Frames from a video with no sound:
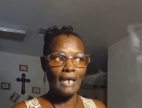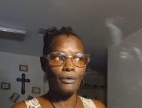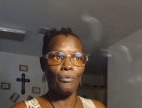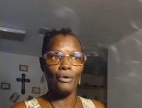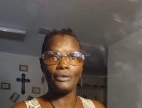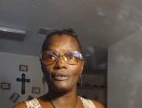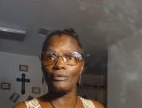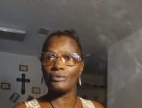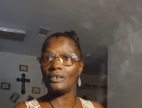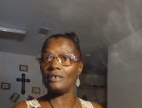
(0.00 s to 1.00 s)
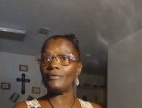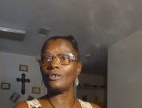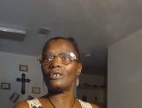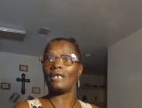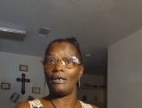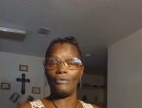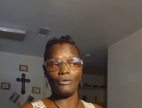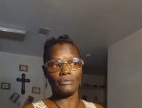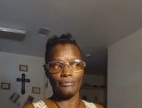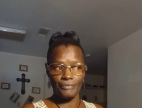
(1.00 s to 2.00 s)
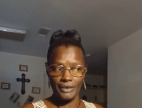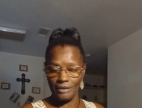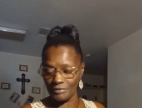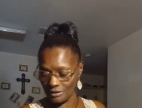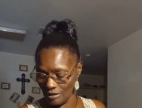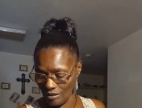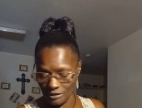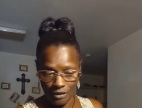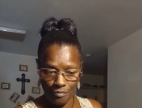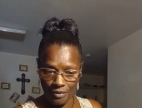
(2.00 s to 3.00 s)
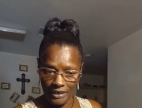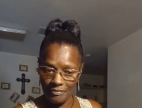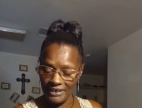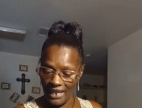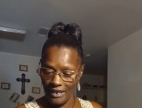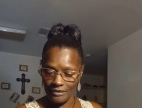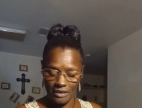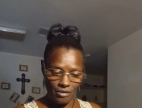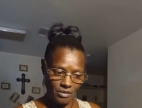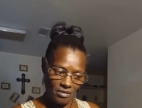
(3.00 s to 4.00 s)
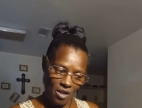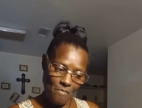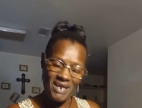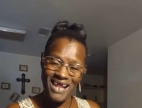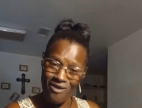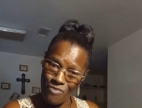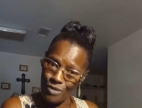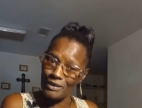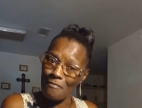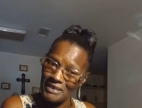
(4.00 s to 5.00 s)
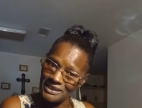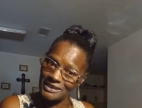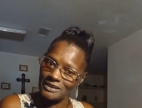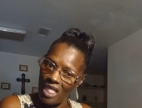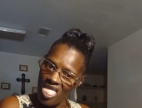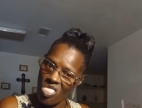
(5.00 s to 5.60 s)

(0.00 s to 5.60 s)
I don't want no loving on her. I want a real massage. Don't break me down, though, you know, but I want a massage.